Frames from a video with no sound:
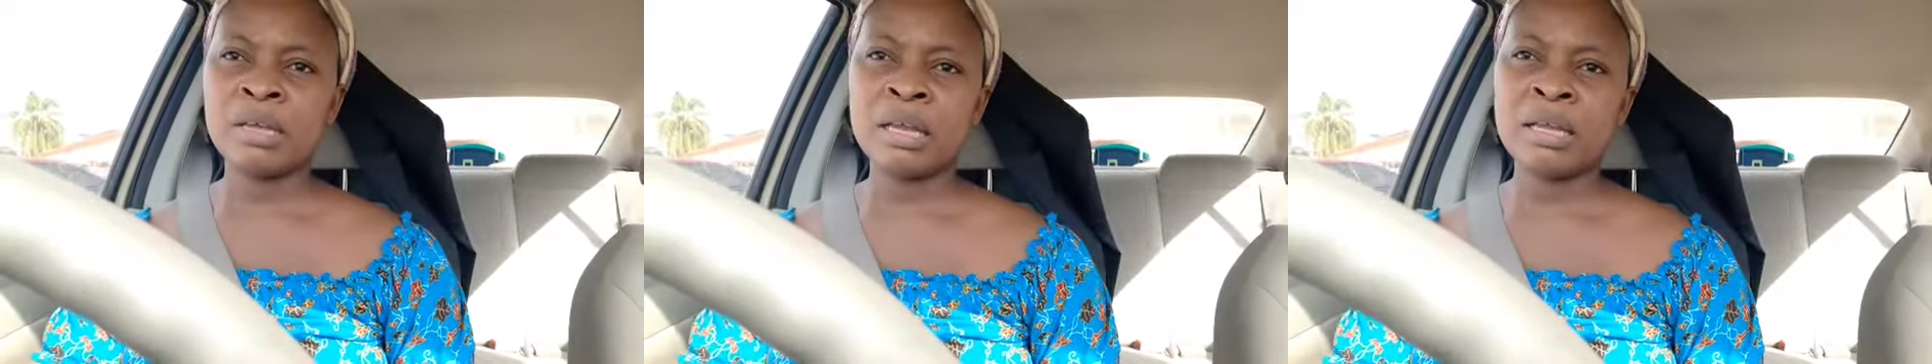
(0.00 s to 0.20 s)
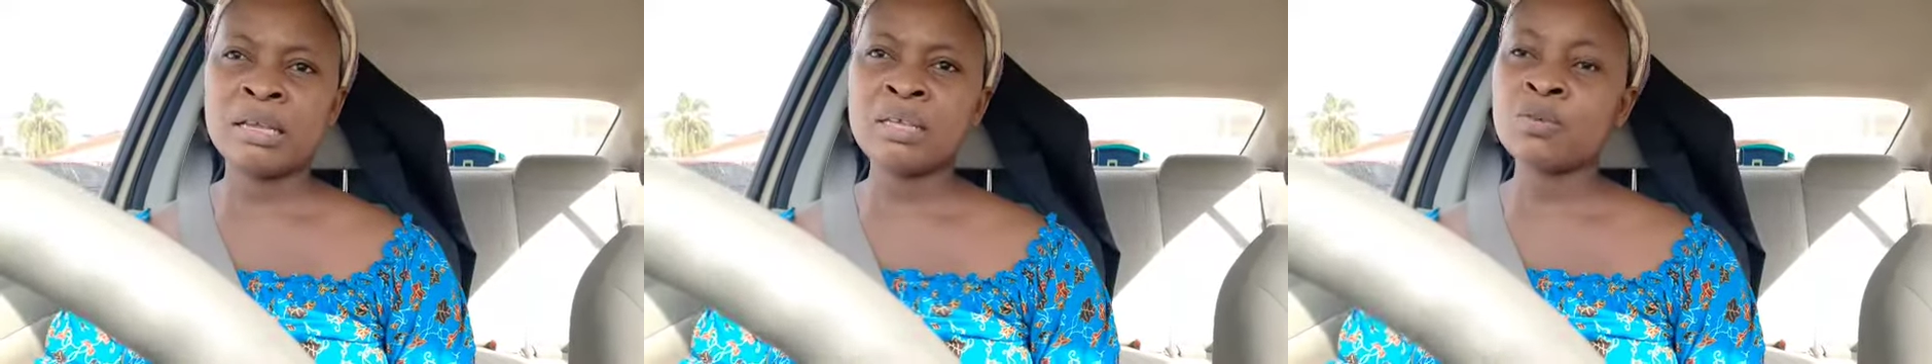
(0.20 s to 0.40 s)

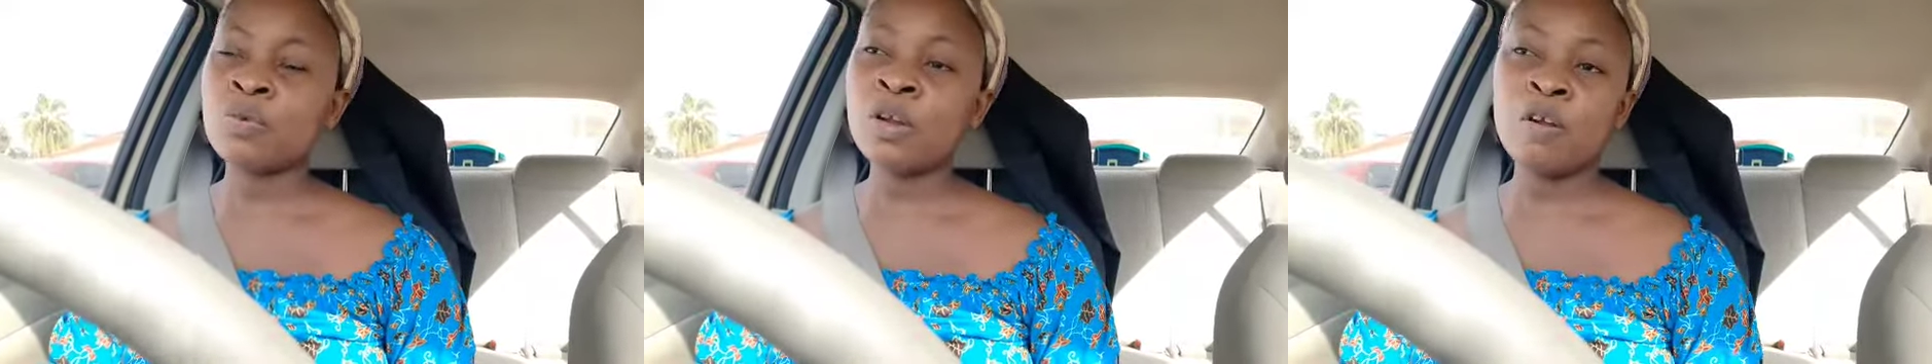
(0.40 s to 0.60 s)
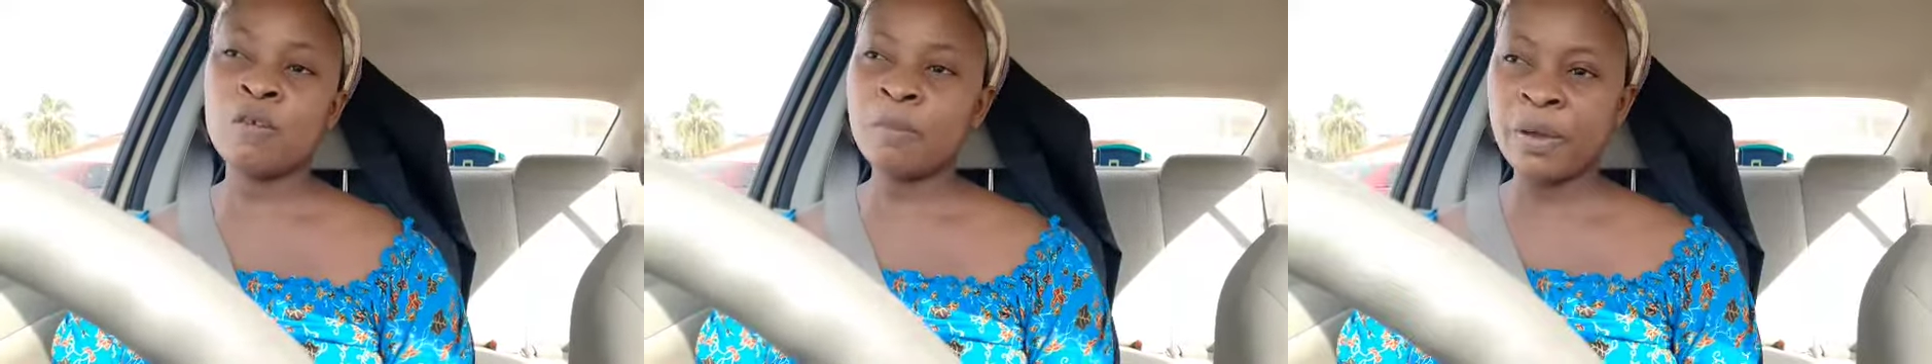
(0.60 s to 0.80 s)
and it's
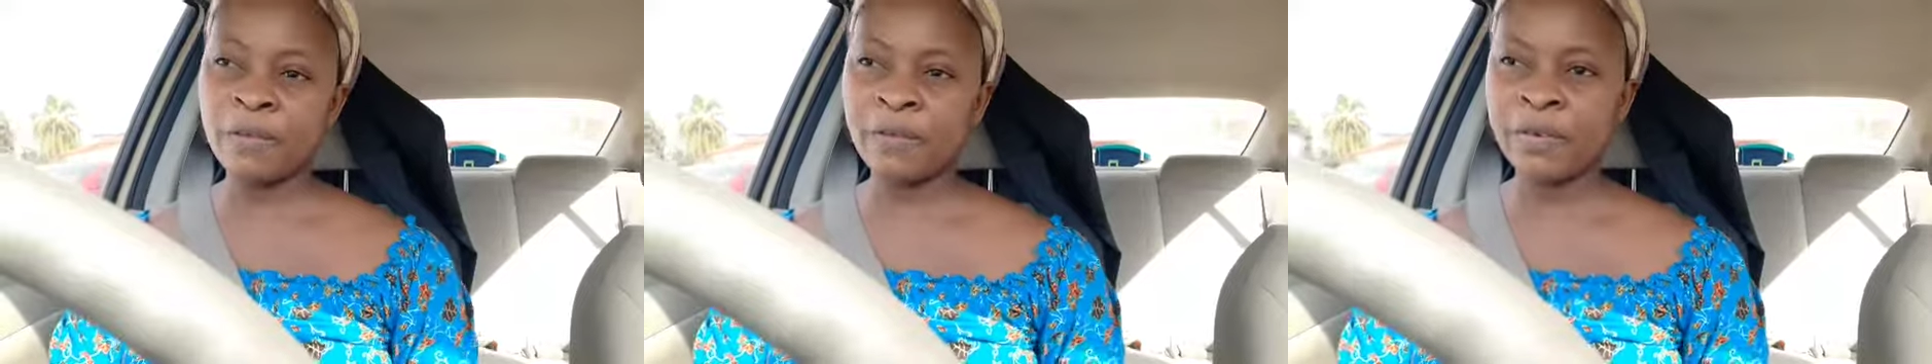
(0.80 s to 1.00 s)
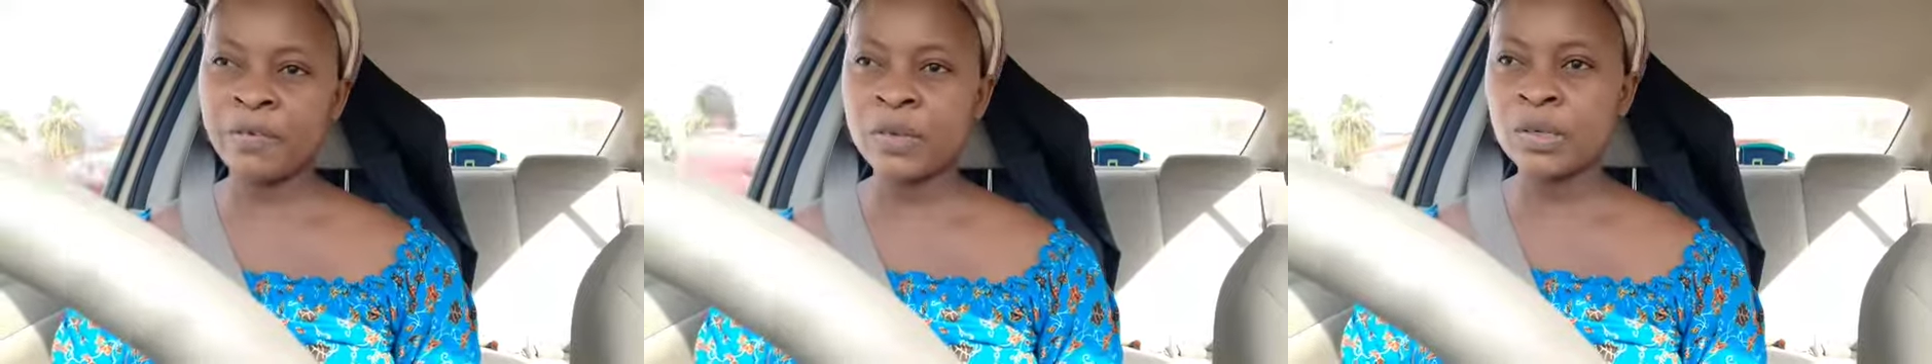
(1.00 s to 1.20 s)
one of my
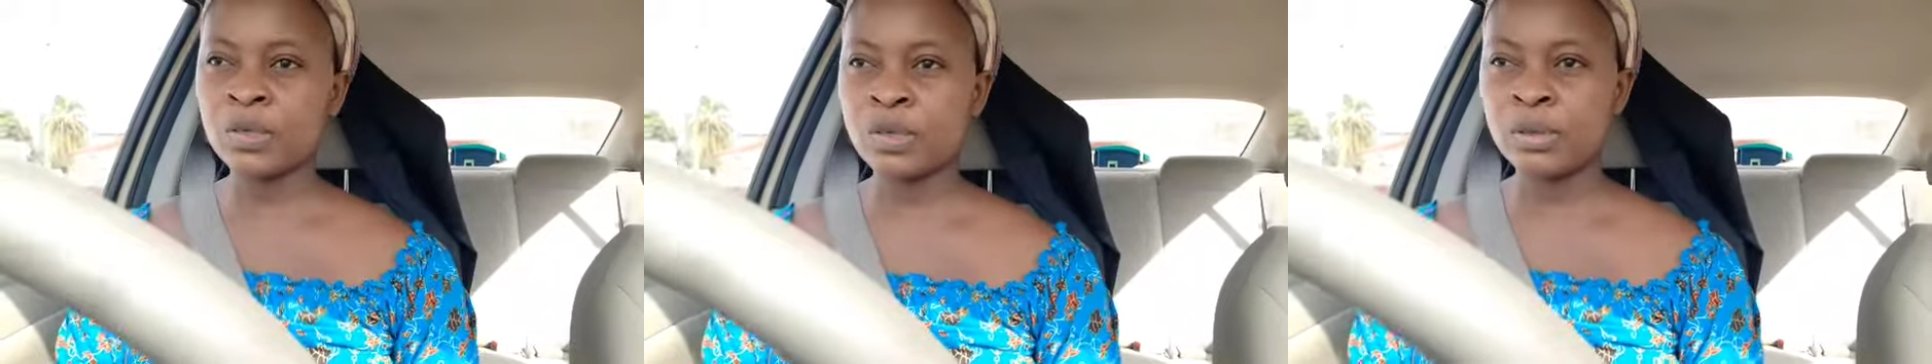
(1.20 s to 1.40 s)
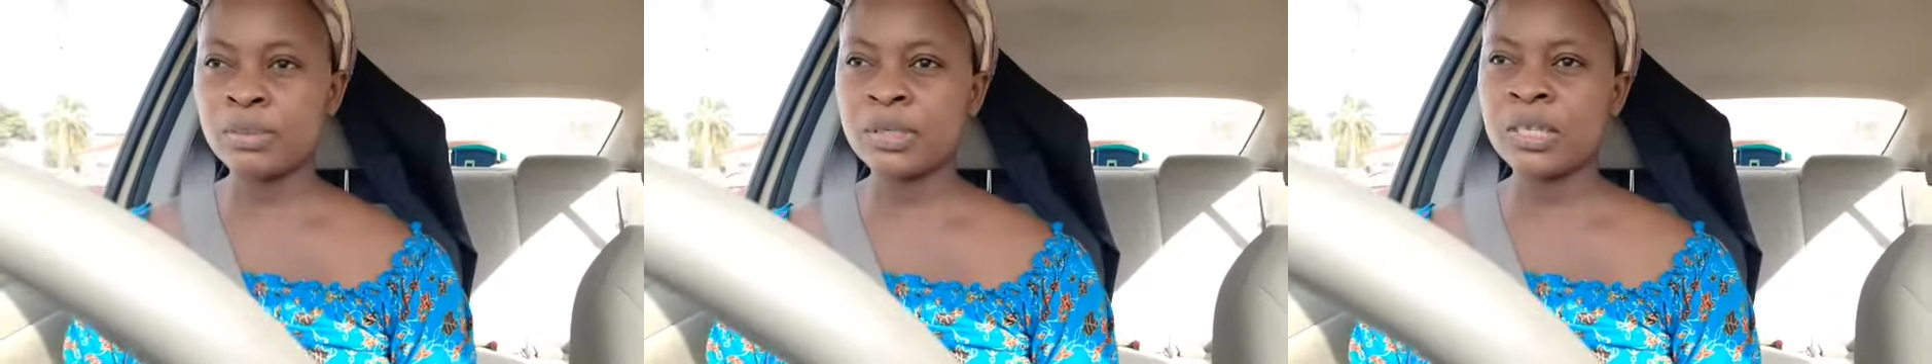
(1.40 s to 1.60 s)
favorite
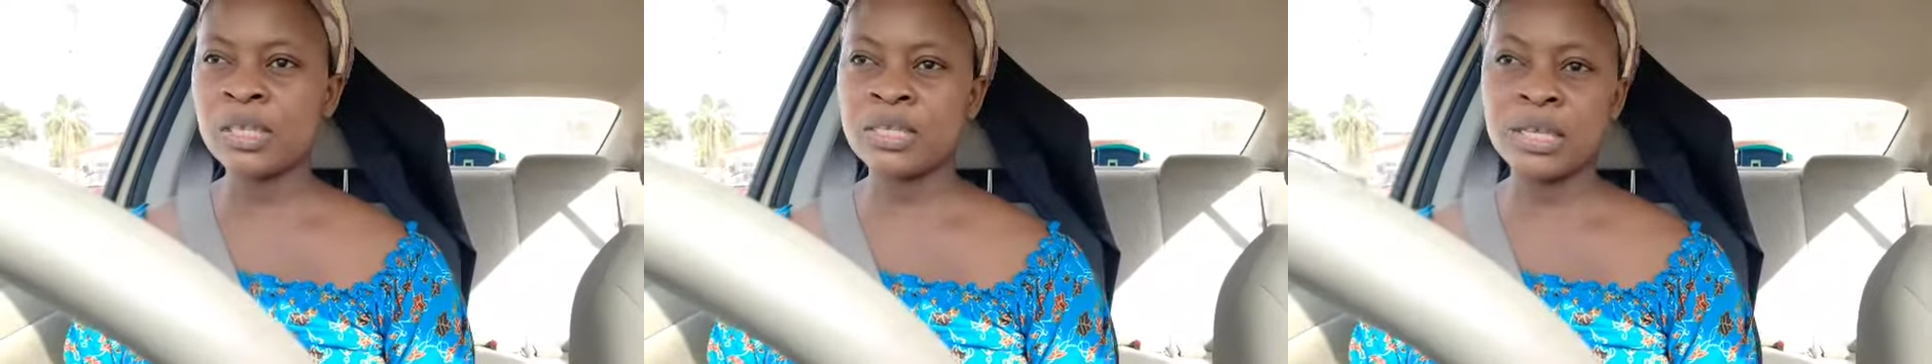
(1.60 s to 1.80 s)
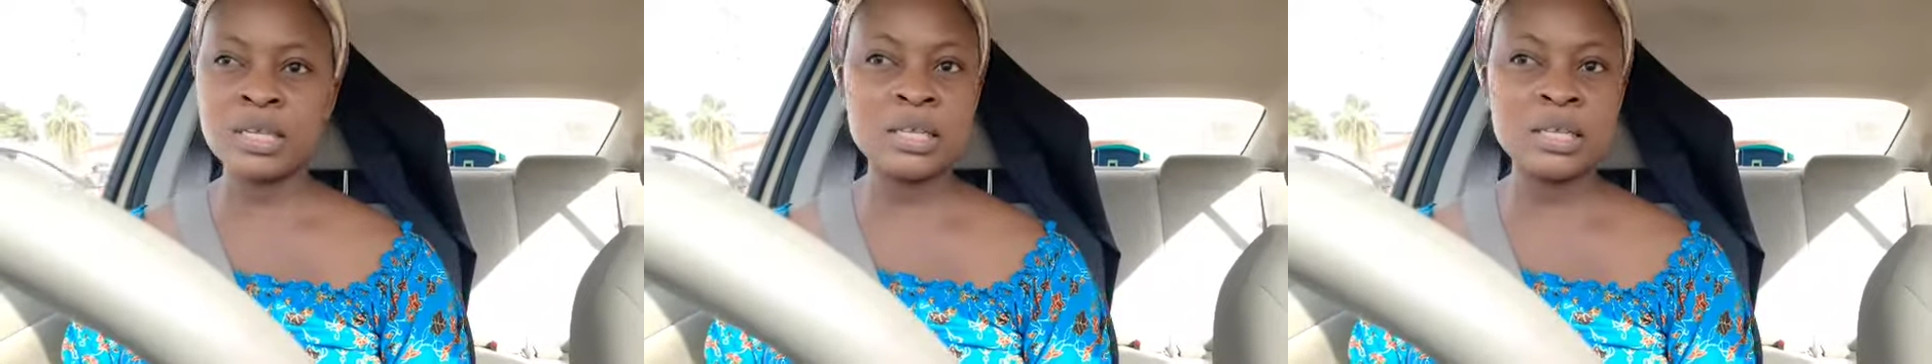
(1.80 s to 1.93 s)
scriptures,